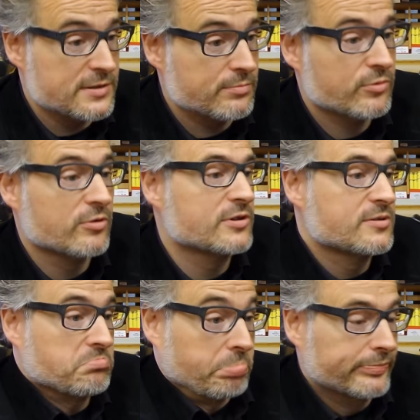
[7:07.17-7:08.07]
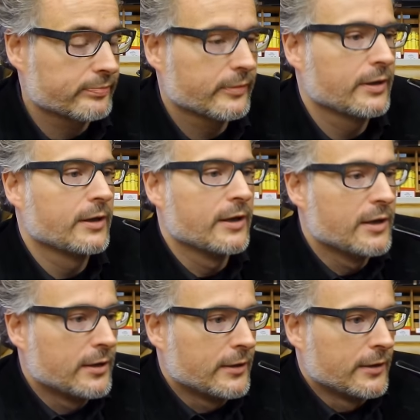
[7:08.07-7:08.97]
of course.
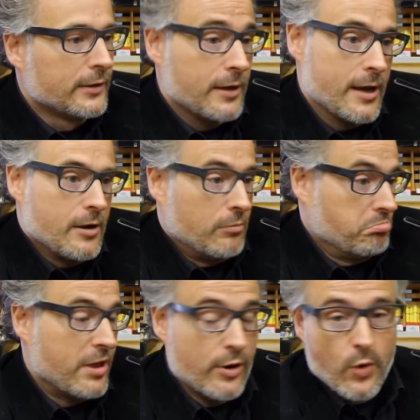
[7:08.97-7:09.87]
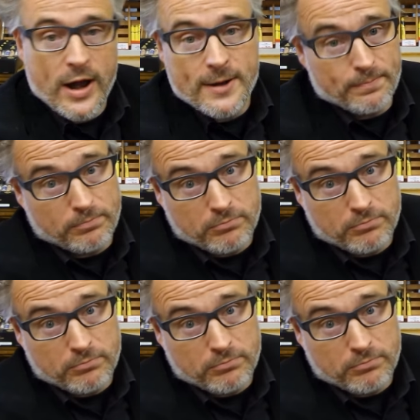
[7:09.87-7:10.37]
Yeah, anyway,